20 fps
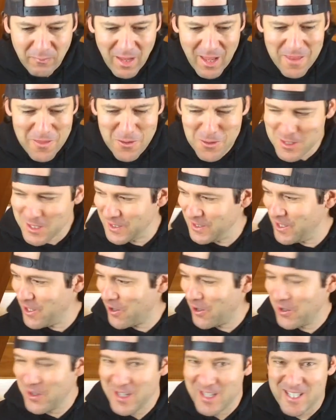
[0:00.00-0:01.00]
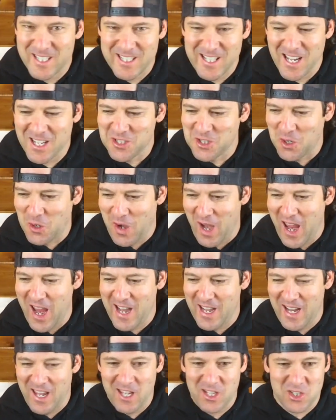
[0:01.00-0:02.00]
And there's literally 6 or
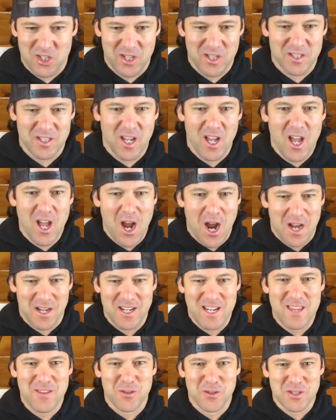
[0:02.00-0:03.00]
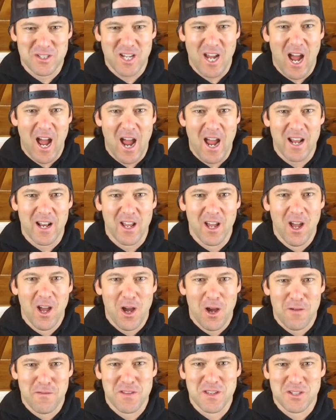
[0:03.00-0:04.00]
8 inches on either side
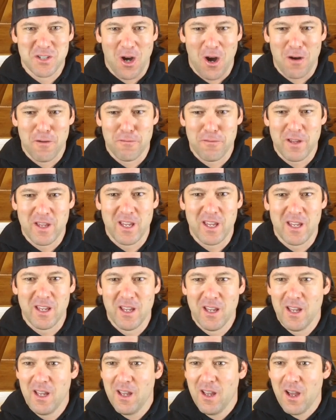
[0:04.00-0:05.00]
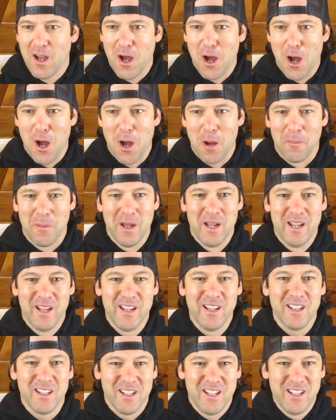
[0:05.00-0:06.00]
of this RV
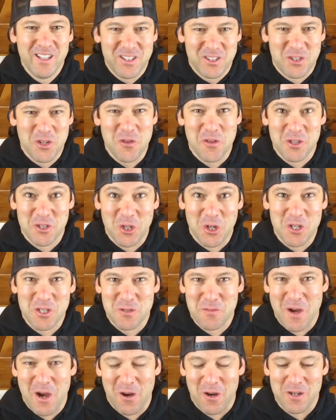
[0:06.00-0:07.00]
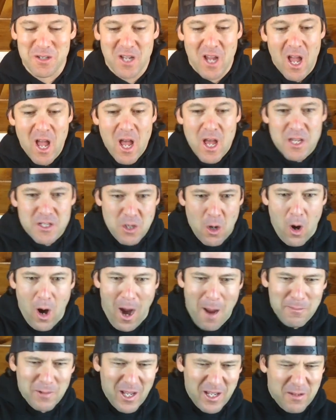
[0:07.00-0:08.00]
to the Jersey barriers. So
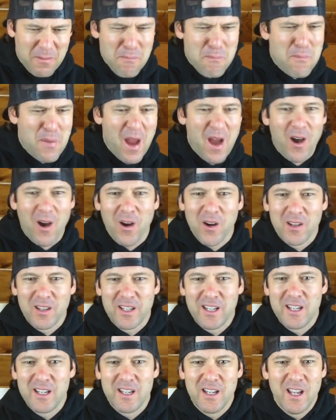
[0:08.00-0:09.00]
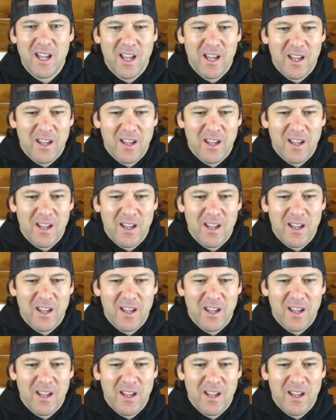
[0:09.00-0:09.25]
I'm like barely